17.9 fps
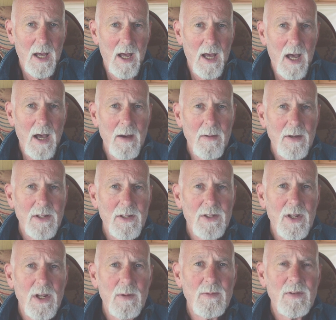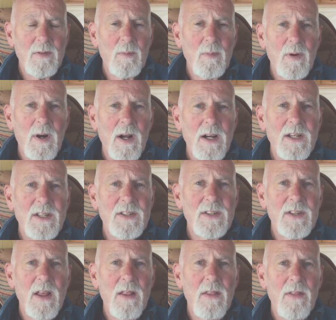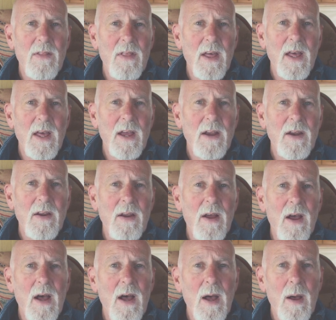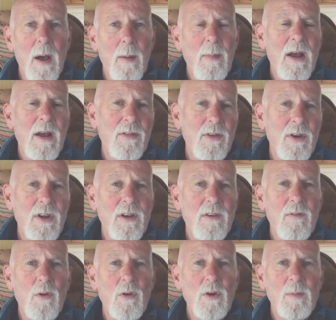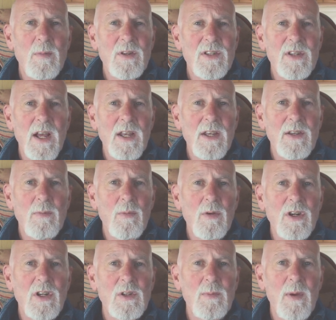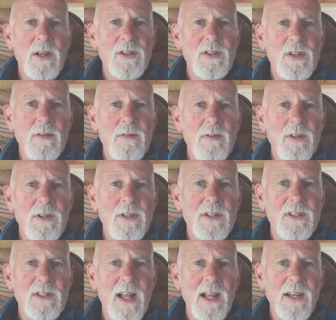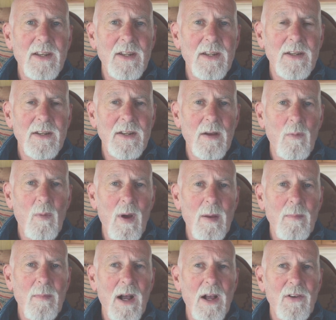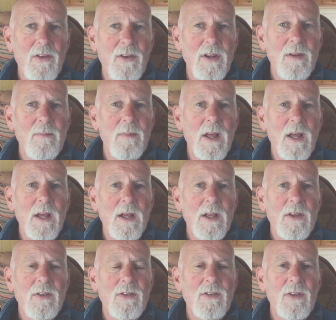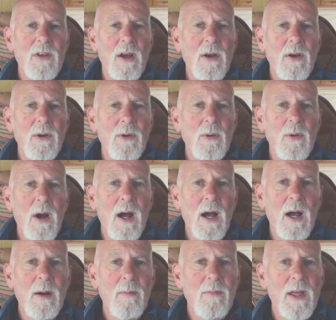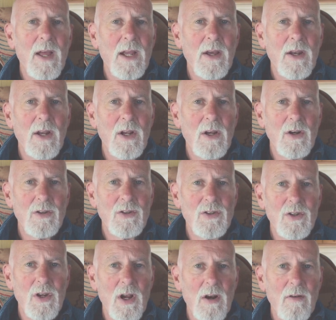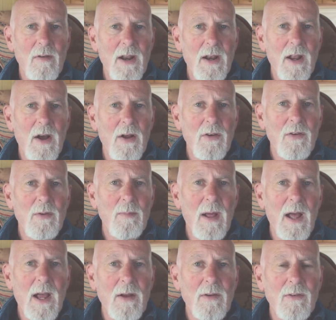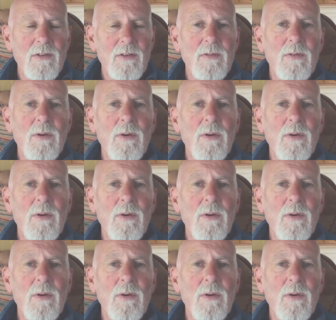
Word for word: In terms of price, they're about 30 to 40% more expensive than the standard wet battery. So they're going to cost you around £100